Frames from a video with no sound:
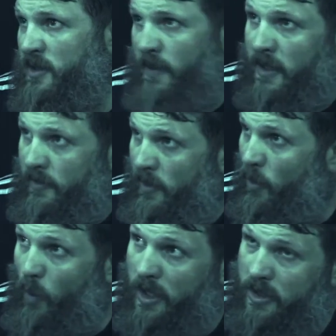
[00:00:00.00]
in perspective
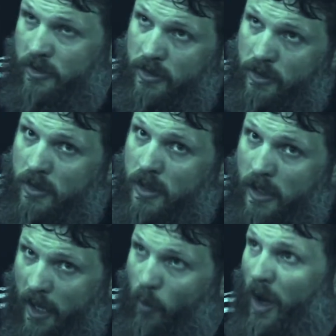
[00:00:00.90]
on what you do
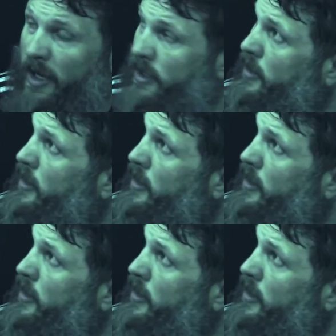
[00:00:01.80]
and why you